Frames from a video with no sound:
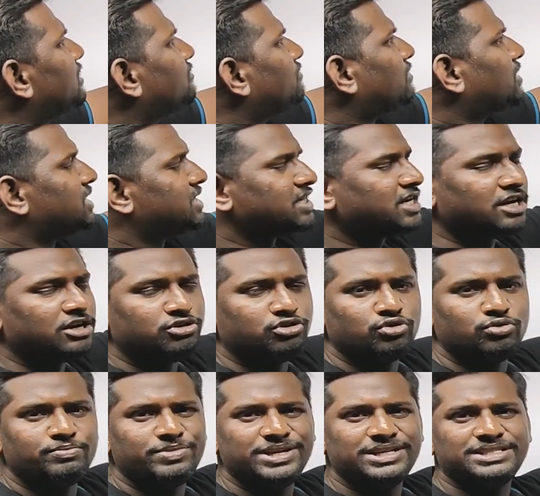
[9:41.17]
in vertical
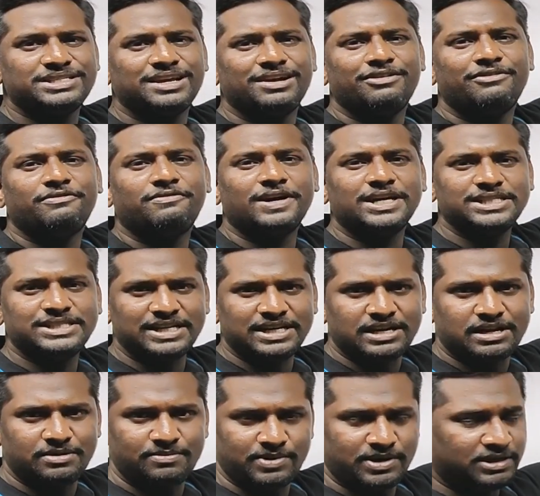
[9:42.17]
tube is 5
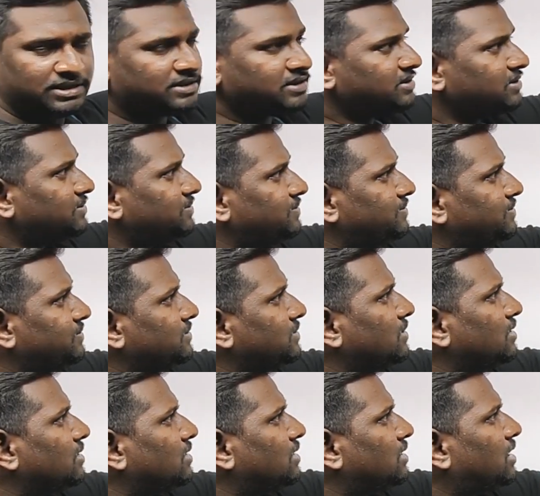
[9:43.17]
centimeters.
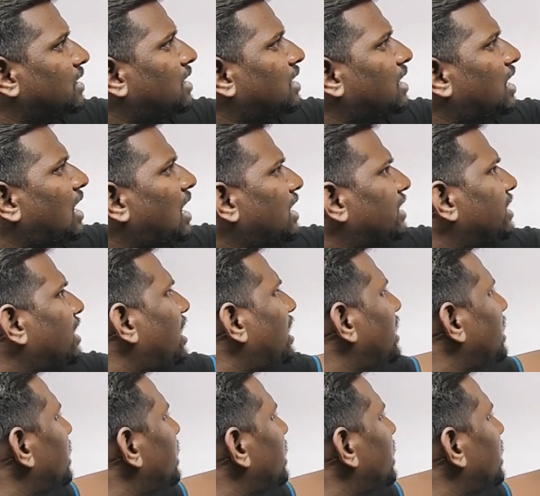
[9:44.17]
And the